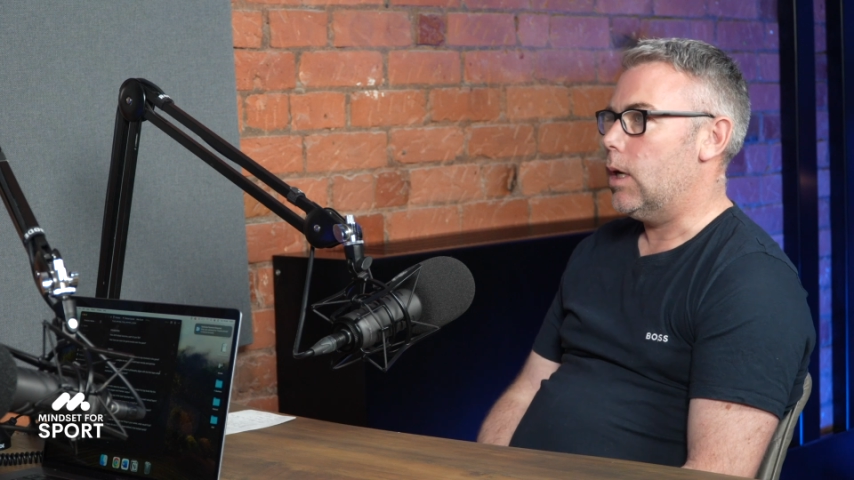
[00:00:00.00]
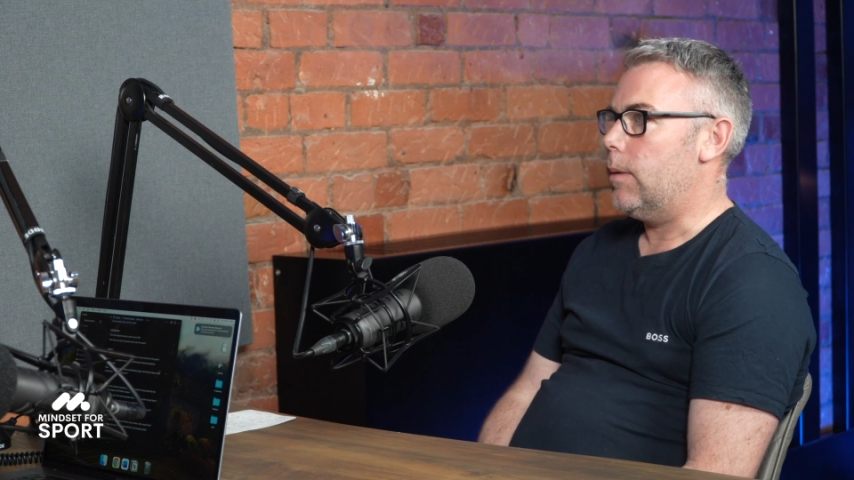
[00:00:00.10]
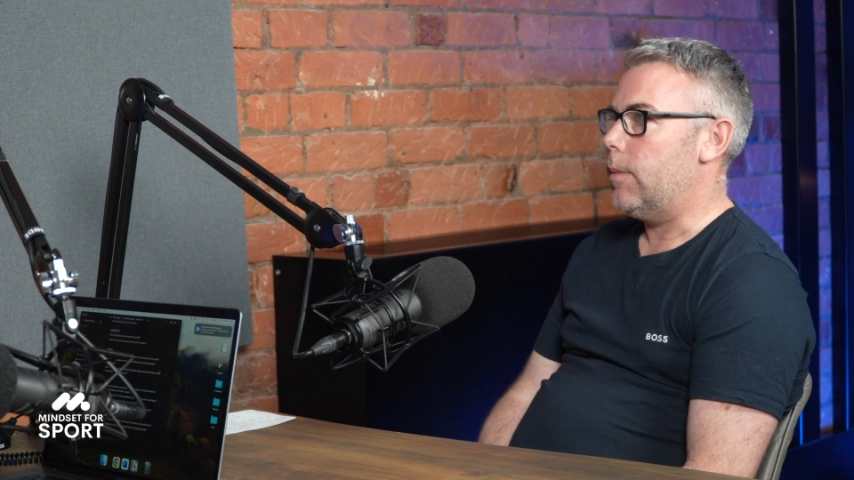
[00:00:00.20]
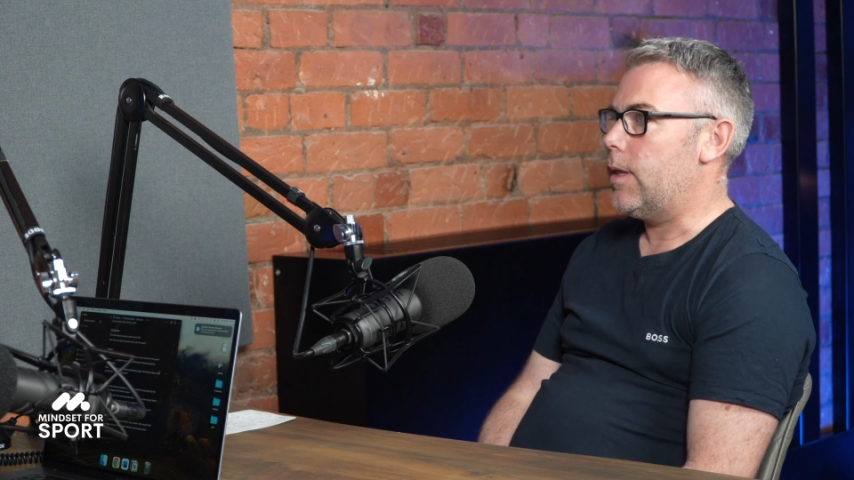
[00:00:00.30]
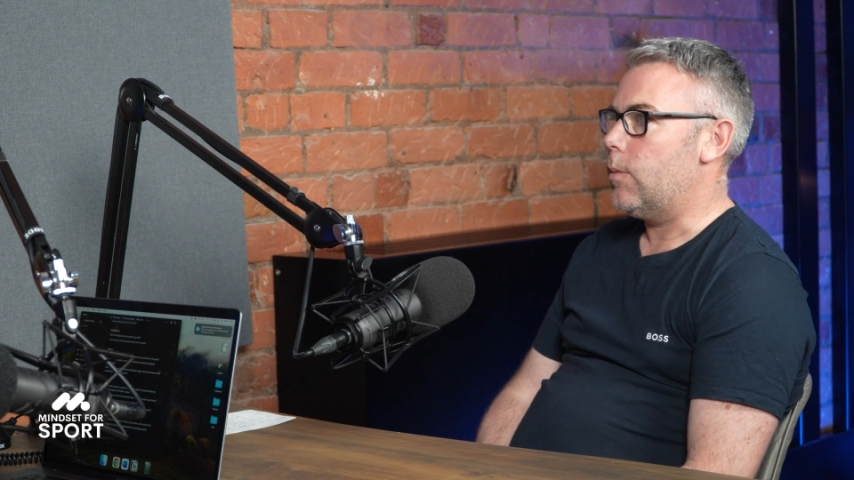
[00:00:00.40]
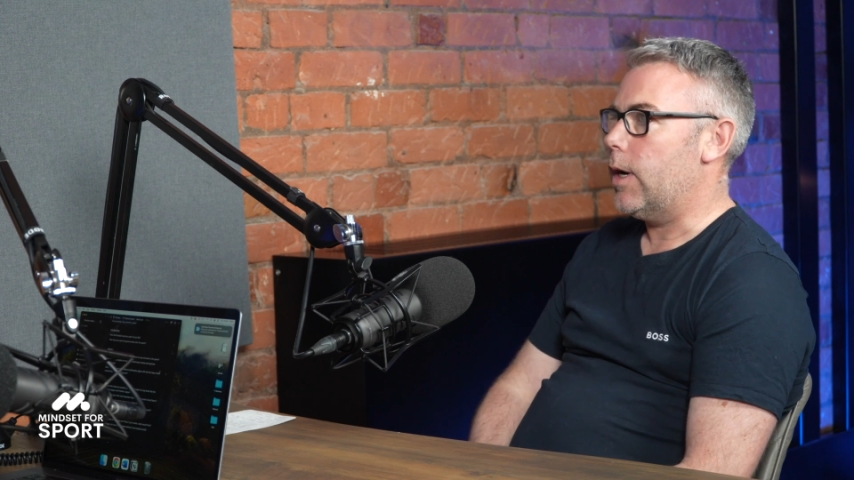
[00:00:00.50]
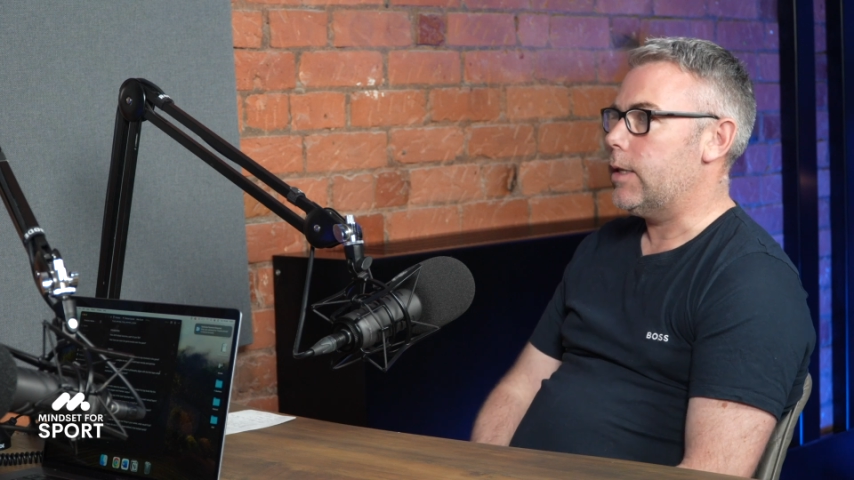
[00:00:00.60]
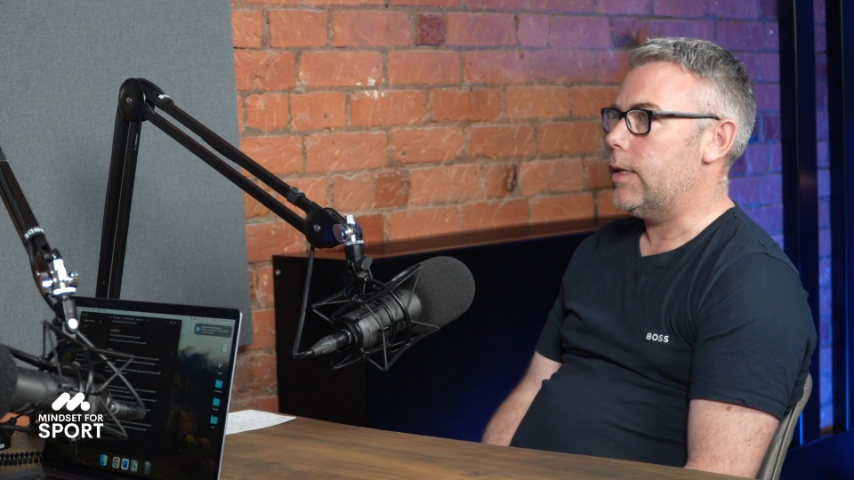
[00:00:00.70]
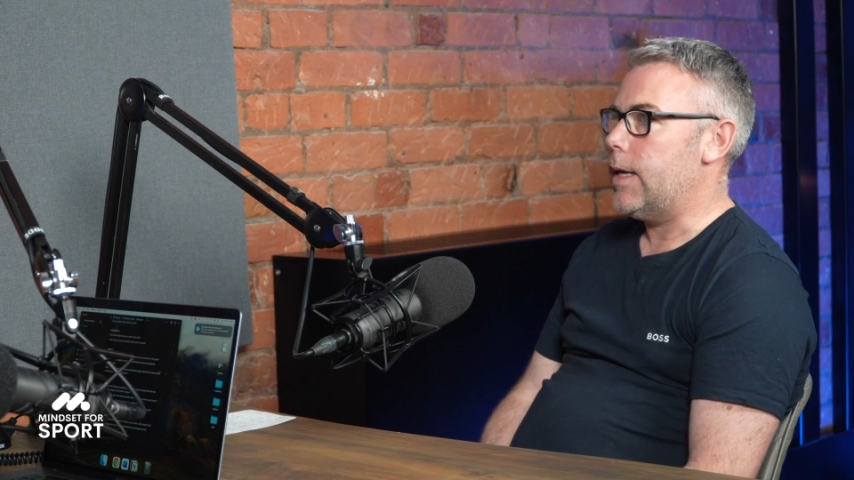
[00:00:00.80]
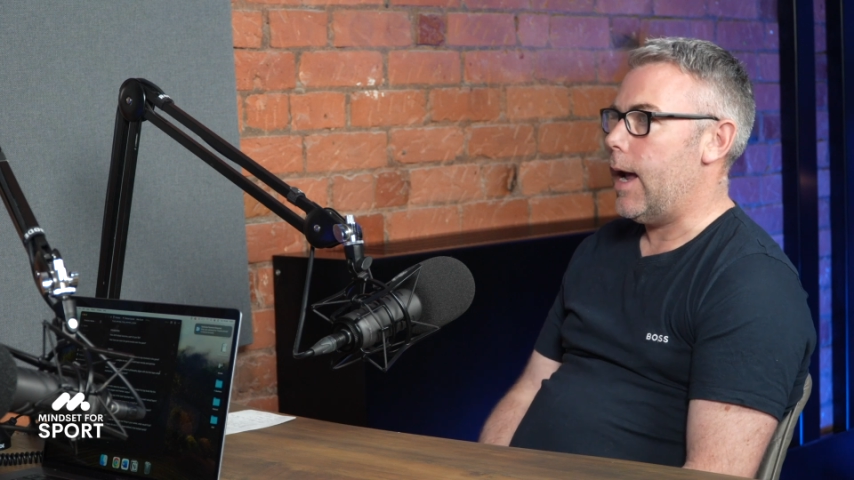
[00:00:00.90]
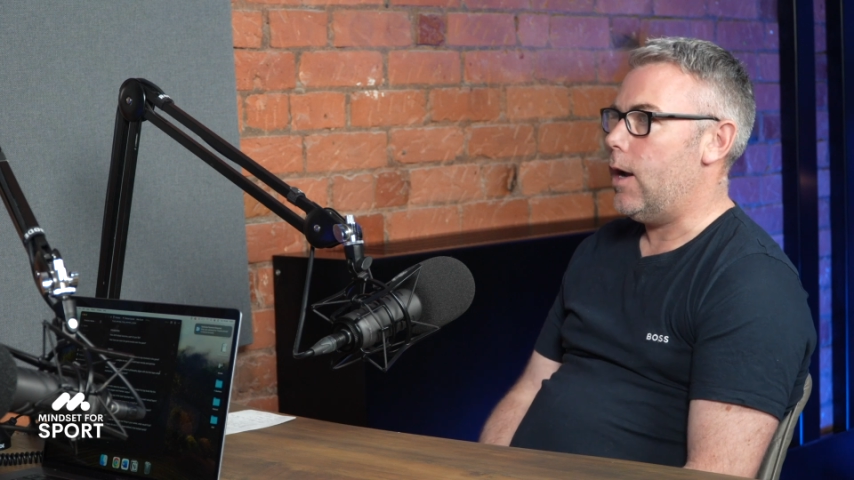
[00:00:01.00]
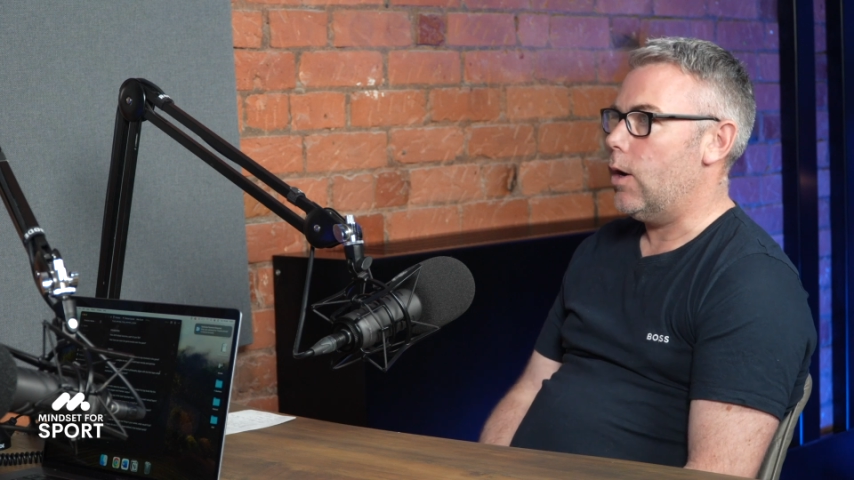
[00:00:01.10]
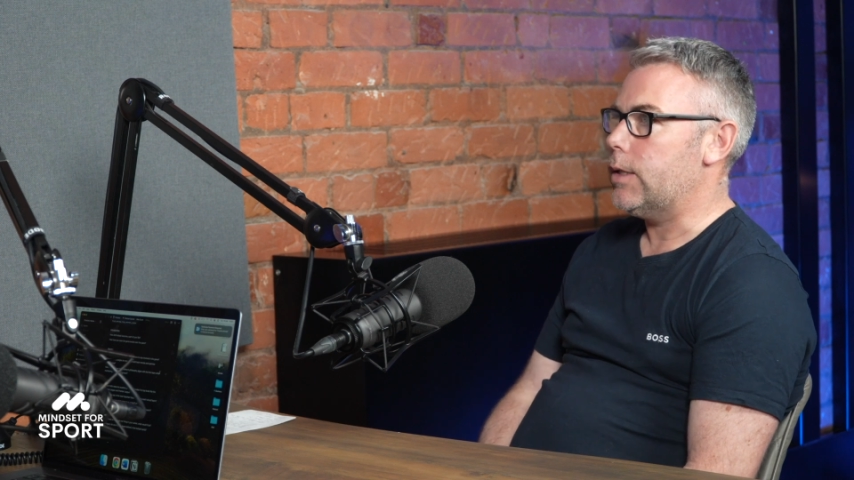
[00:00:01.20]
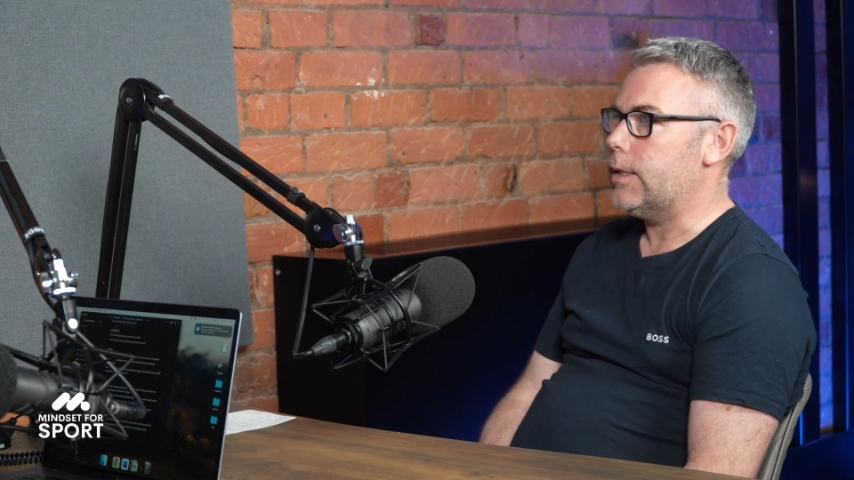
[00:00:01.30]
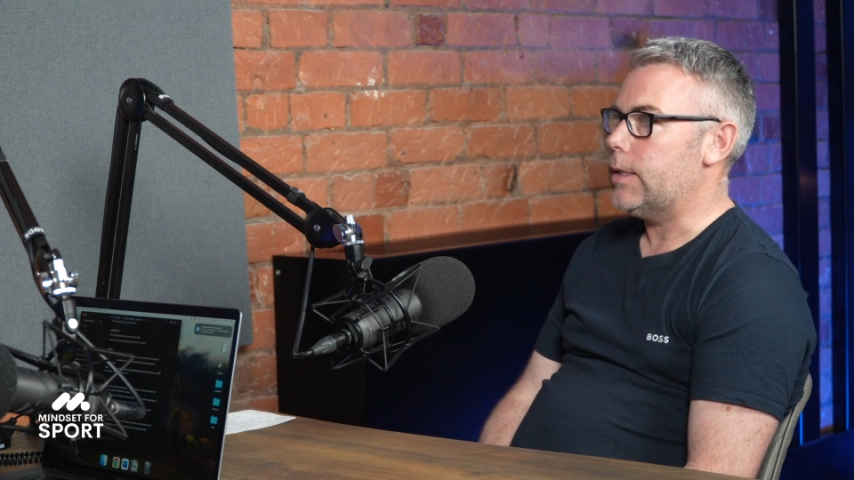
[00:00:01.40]
I think when I did the A
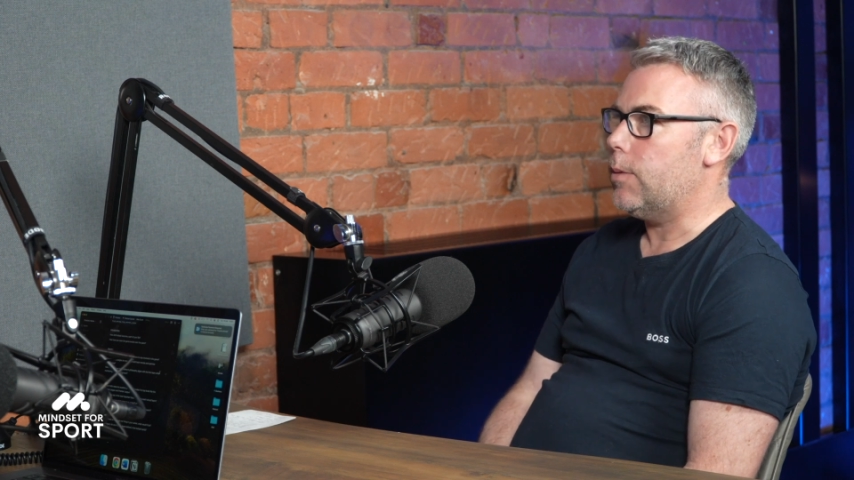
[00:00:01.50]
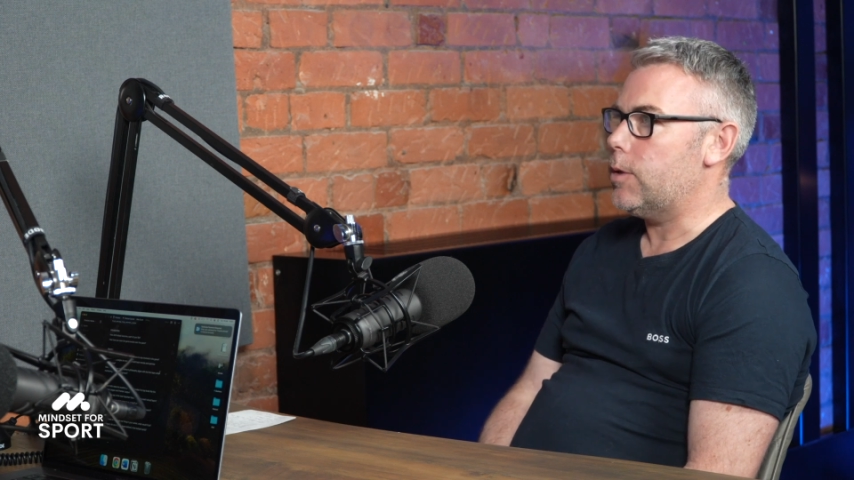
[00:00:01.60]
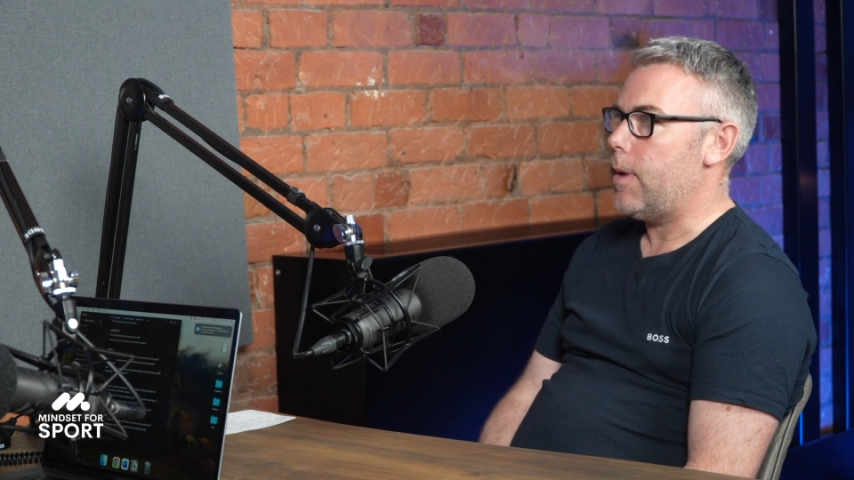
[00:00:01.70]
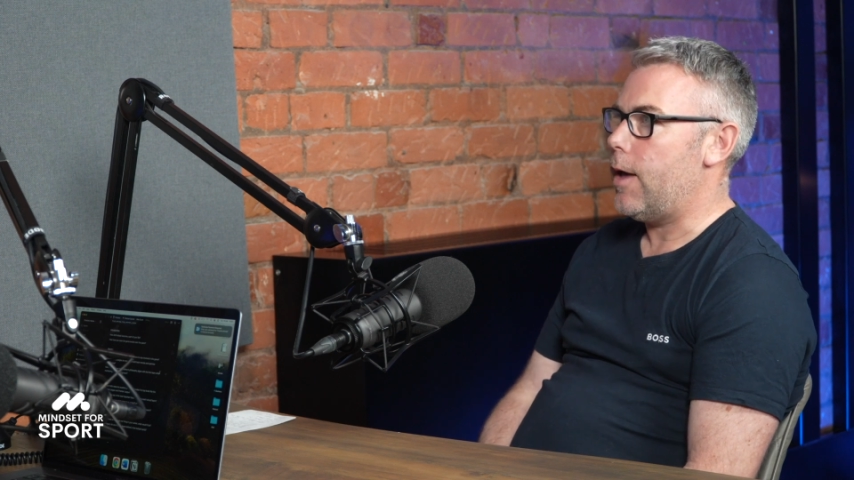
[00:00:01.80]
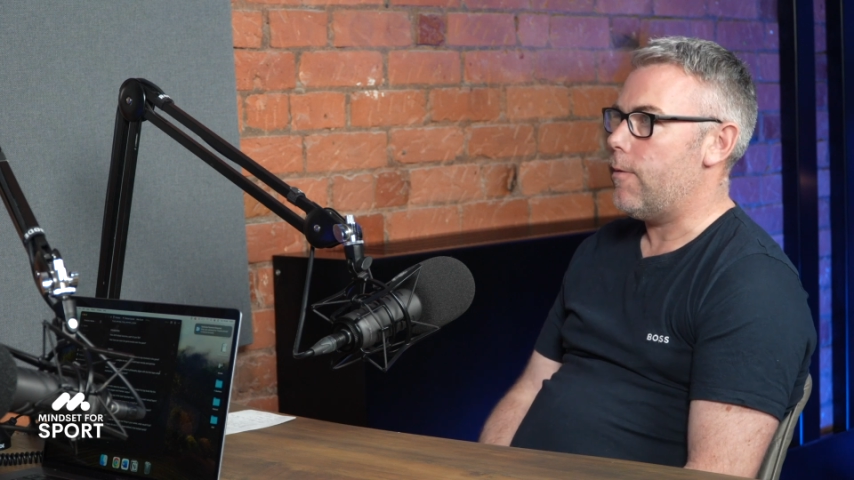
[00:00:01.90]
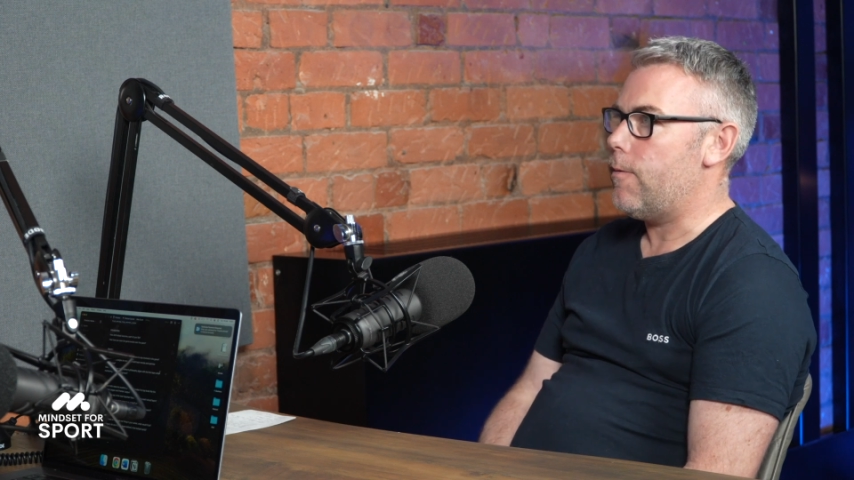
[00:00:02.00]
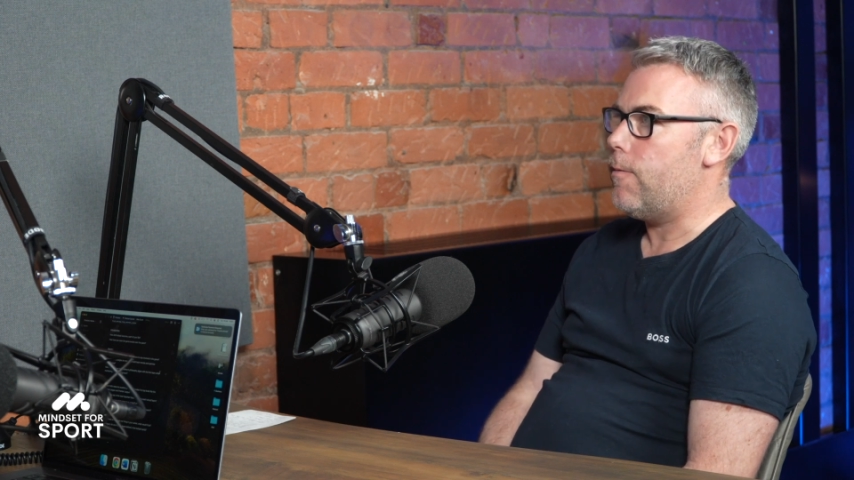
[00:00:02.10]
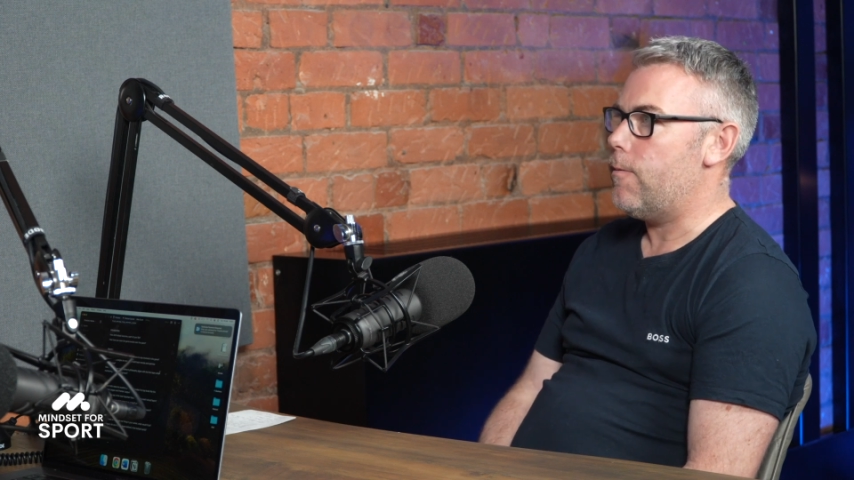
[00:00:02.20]
license, there was about